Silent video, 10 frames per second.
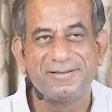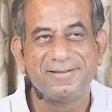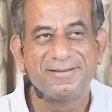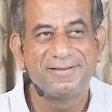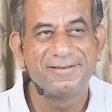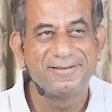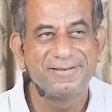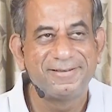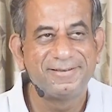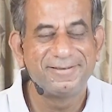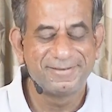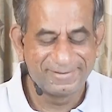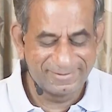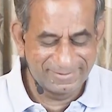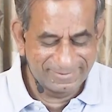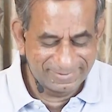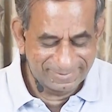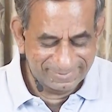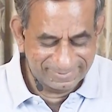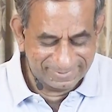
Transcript: [no speech]